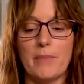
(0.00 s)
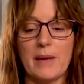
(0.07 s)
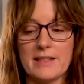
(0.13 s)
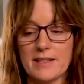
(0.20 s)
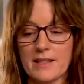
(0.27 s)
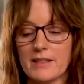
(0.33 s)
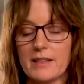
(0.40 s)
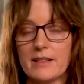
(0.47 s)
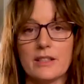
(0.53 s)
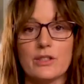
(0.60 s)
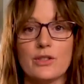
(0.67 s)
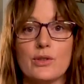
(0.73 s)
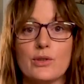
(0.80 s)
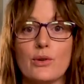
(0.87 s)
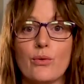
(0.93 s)
basically like
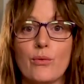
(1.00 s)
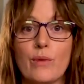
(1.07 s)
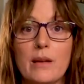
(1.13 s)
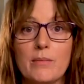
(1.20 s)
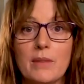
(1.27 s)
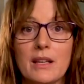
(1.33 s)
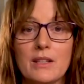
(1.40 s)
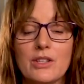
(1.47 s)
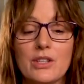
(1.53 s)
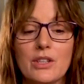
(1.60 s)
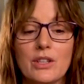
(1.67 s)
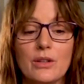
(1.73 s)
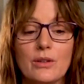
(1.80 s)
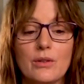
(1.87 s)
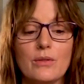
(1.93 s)
screaming to
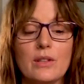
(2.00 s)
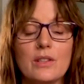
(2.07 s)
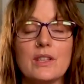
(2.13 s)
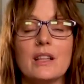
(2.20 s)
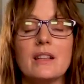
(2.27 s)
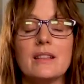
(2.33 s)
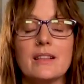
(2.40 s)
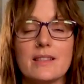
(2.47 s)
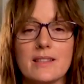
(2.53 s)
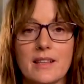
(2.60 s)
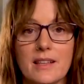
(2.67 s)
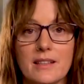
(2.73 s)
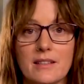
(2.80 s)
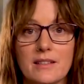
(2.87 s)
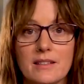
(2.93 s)
you to
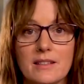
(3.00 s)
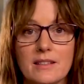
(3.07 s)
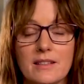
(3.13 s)
listen.